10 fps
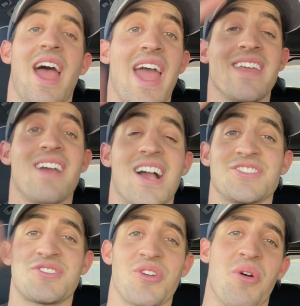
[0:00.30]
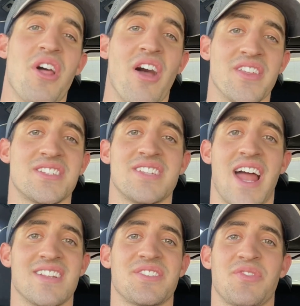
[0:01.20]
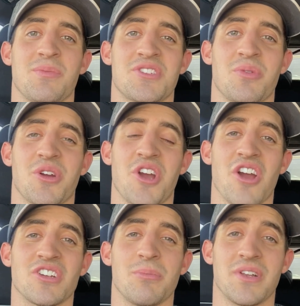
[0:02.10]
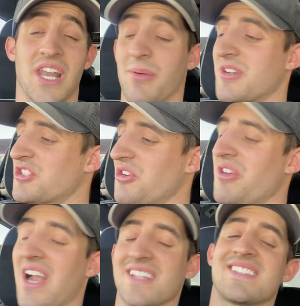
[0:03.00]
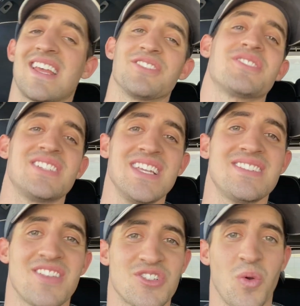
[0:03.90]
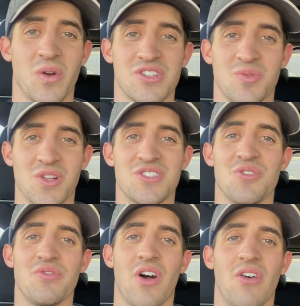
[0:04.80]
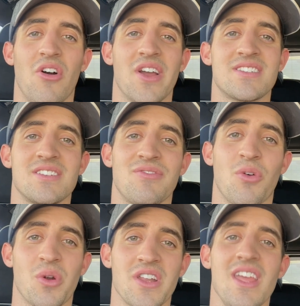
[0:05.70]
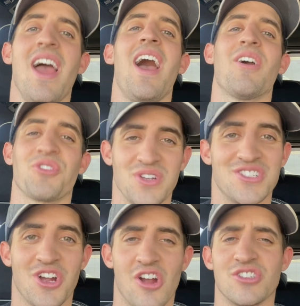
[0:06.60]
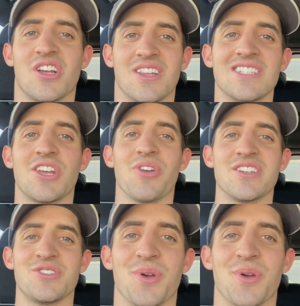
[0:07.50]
Hey guys, what's going on? This is Addison from the Sewer Car Company, and I'm going to show you how to set your seats in the 2022 Volvo XC40 Recharge. Let's get right to